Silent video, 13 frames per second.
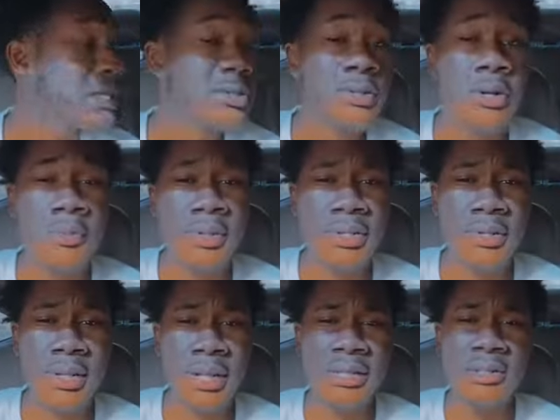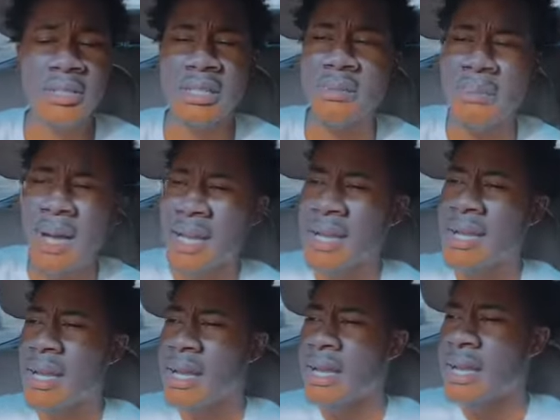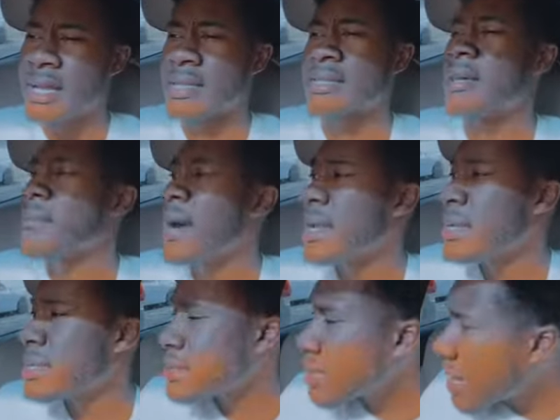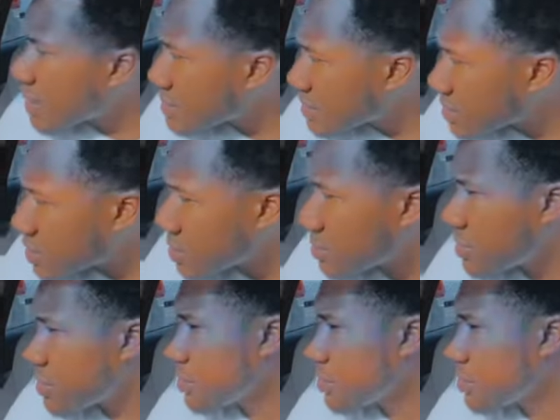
that you're going to put your hands on somebody and somebody decides to shoot